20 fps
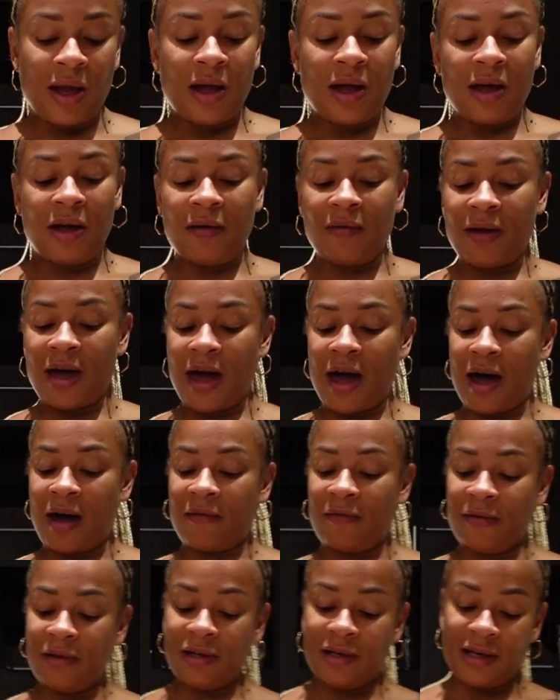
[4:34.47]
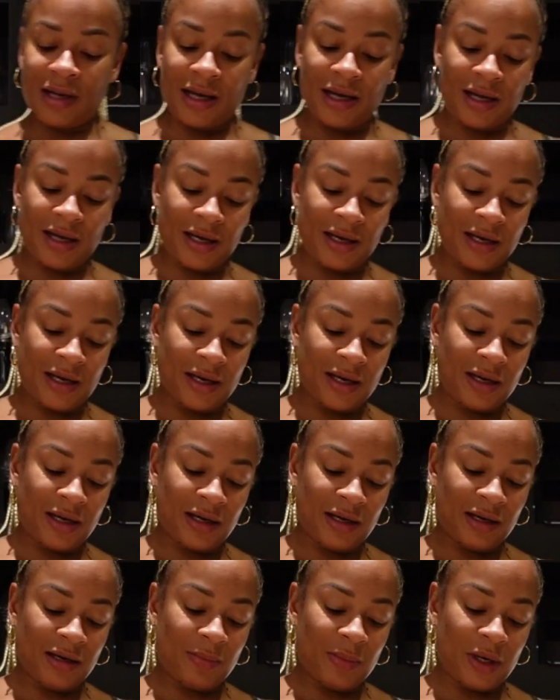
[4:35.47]
of half a
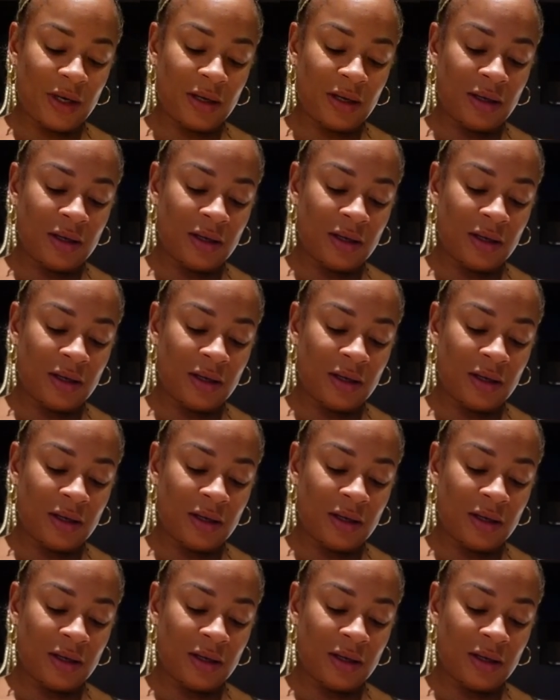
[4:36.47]
lime,